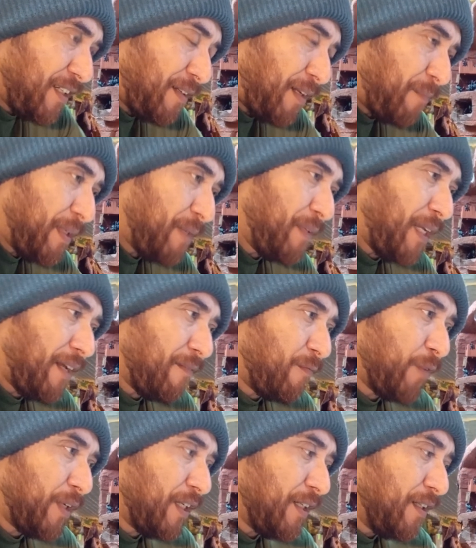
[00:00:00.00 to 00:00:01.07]
I mean, not
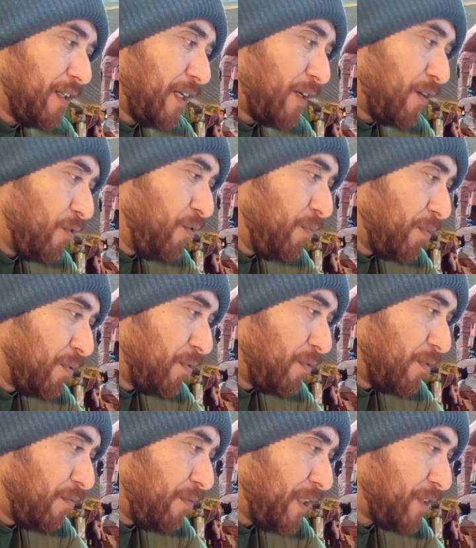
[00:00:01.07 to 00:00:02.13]
freaking like uber
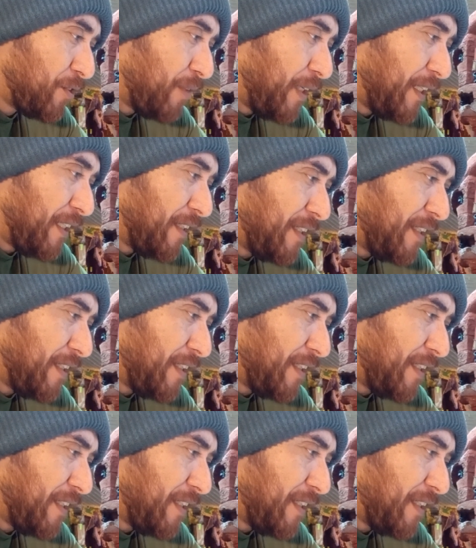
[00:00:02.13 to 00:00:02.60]
rich or anything